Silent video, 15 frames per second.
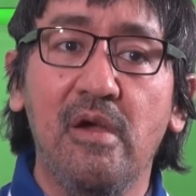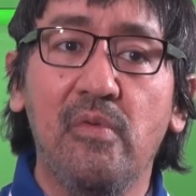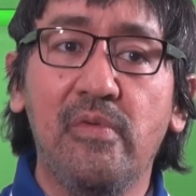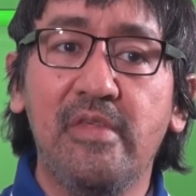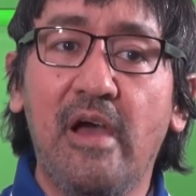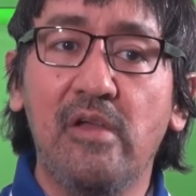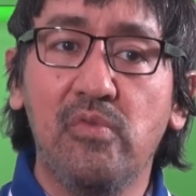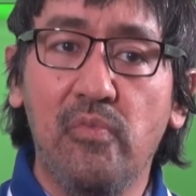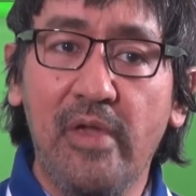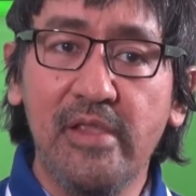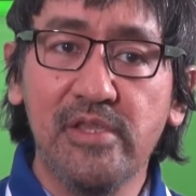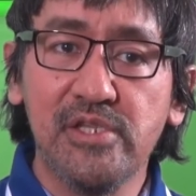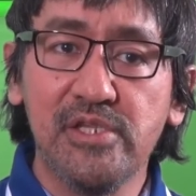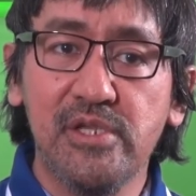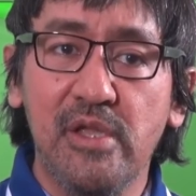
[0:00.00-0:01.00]
without
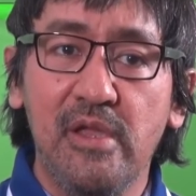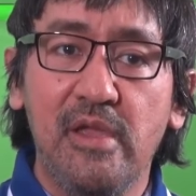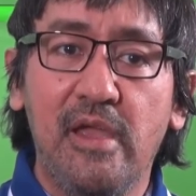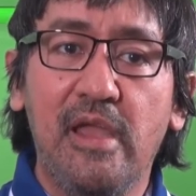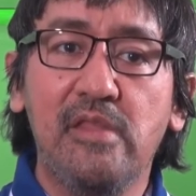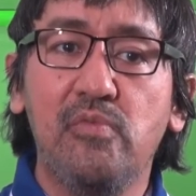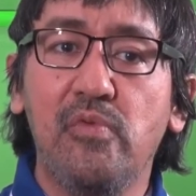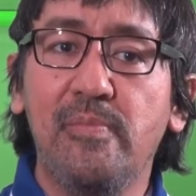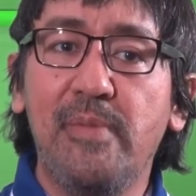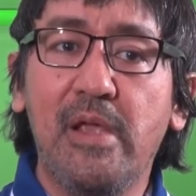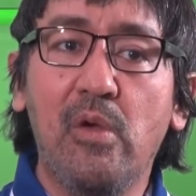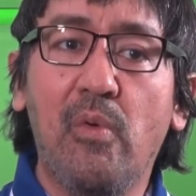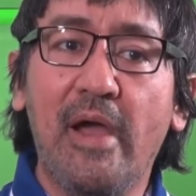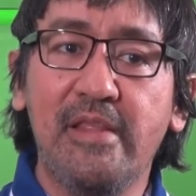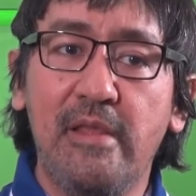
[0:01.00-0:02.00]
which it would be
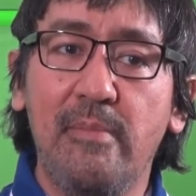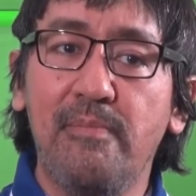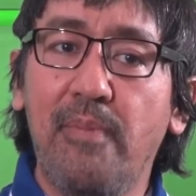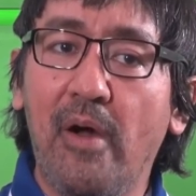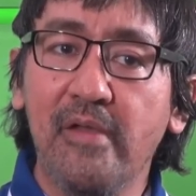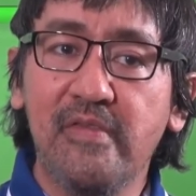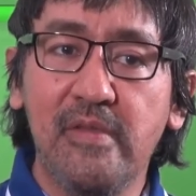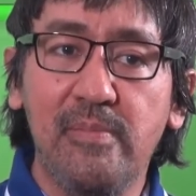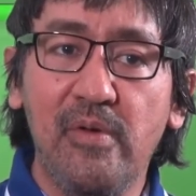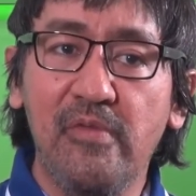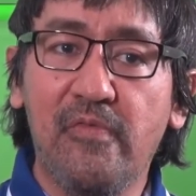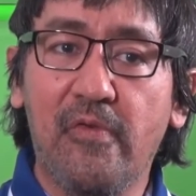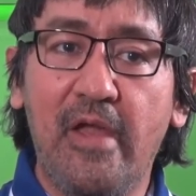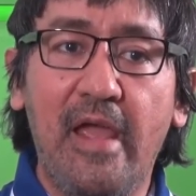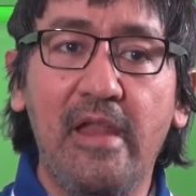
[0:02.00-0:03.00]
quite impossible
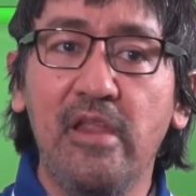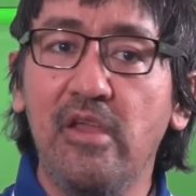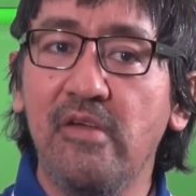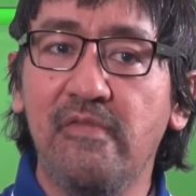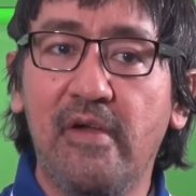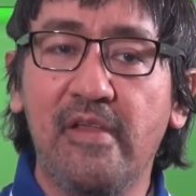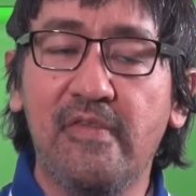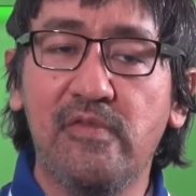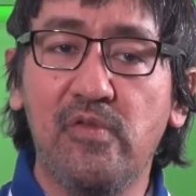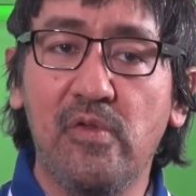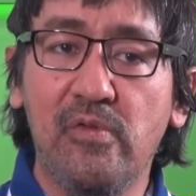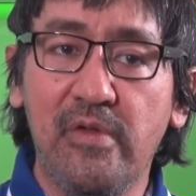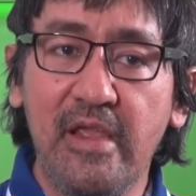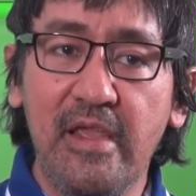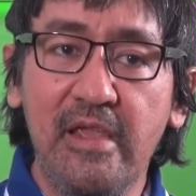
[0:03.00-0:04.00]
for any of us to
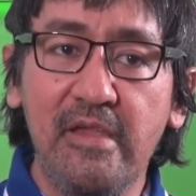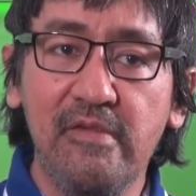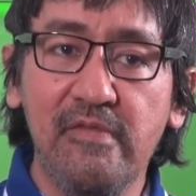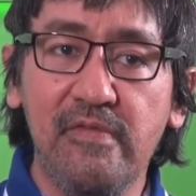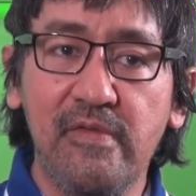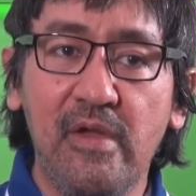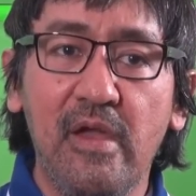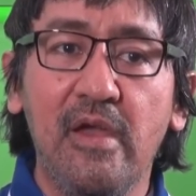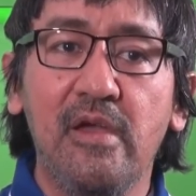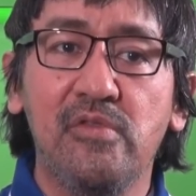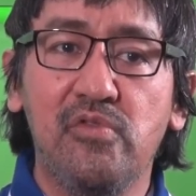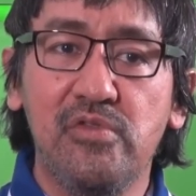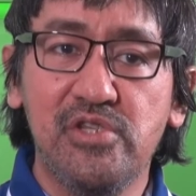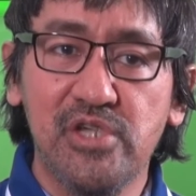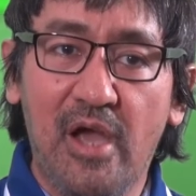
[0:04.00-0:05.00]
grieve,
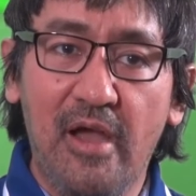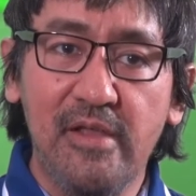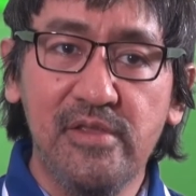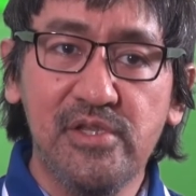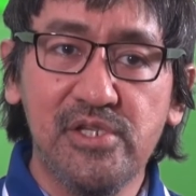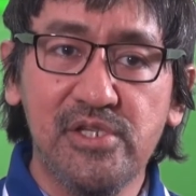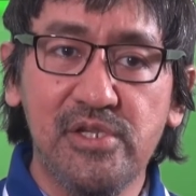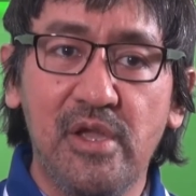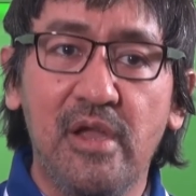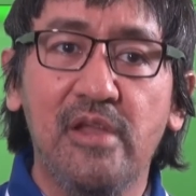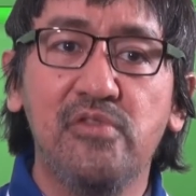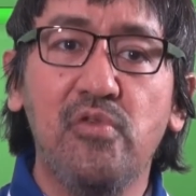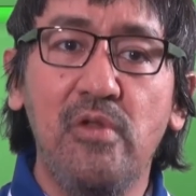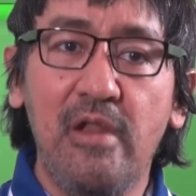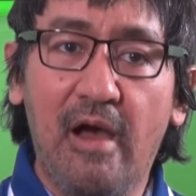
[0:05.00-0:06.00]
to judge,
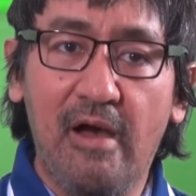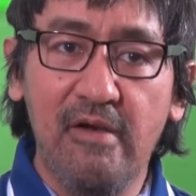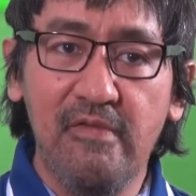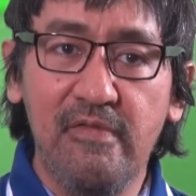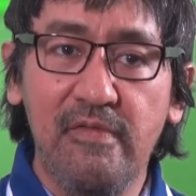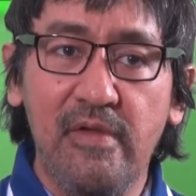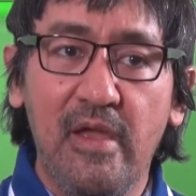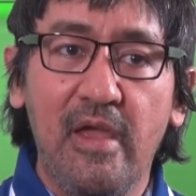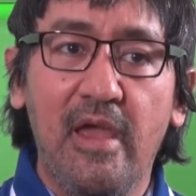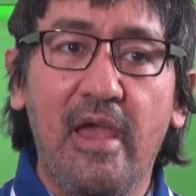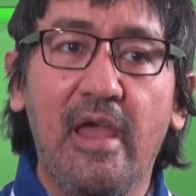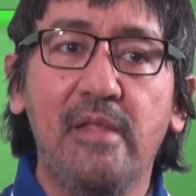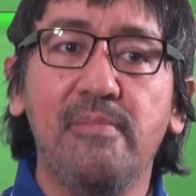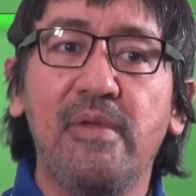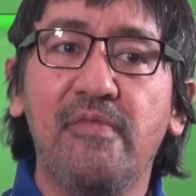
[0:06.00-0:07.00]
to love,
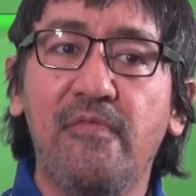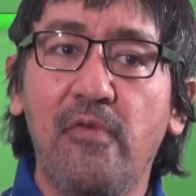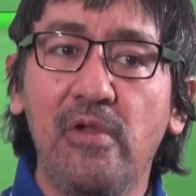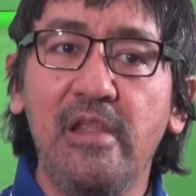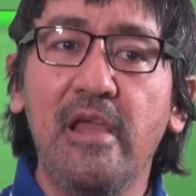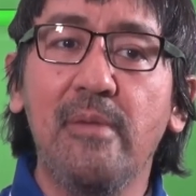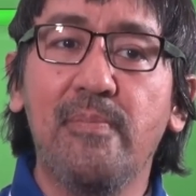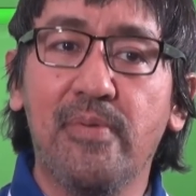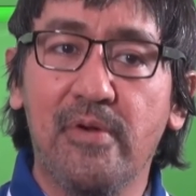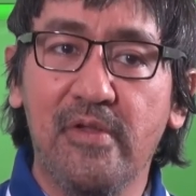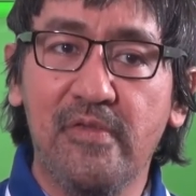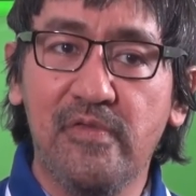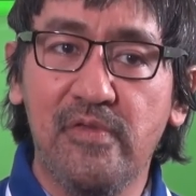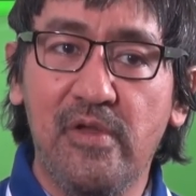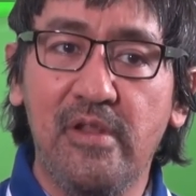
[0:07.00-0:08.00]
and be fully a
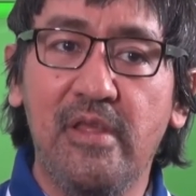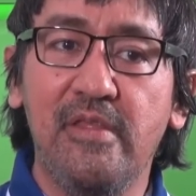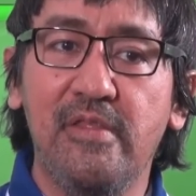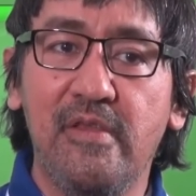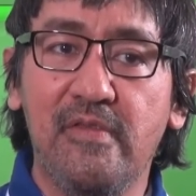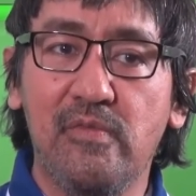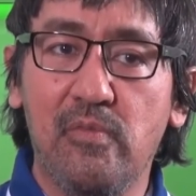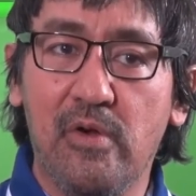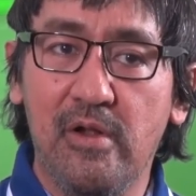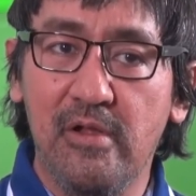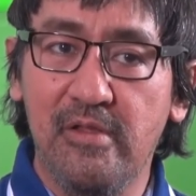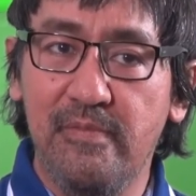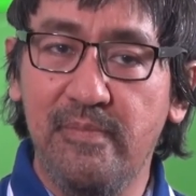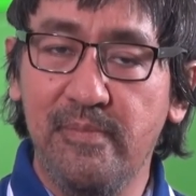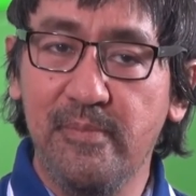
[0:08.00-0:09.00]
person in this
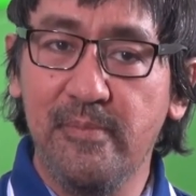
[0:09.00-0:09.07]
world.